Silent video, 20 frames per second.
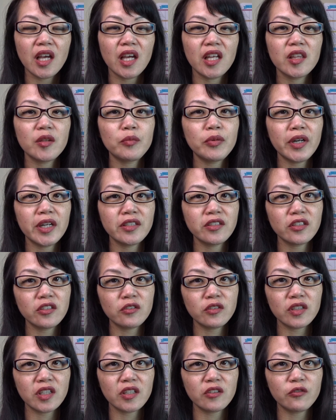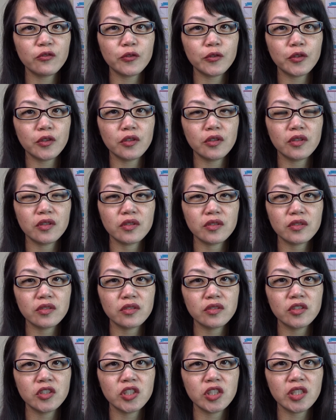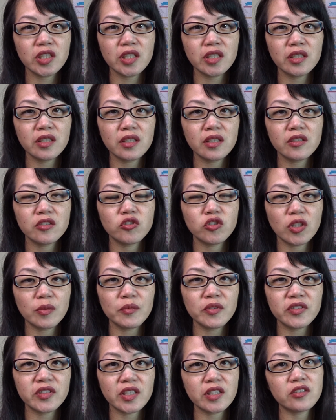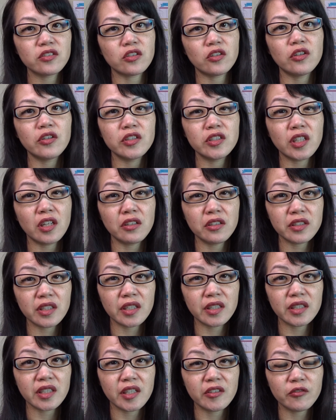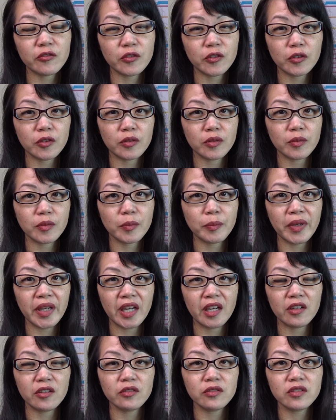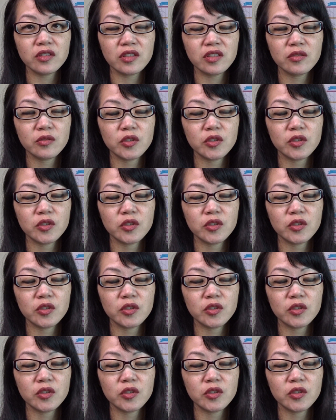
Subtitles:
And the prices like for chicken drumsticks are $1.99 for a pound,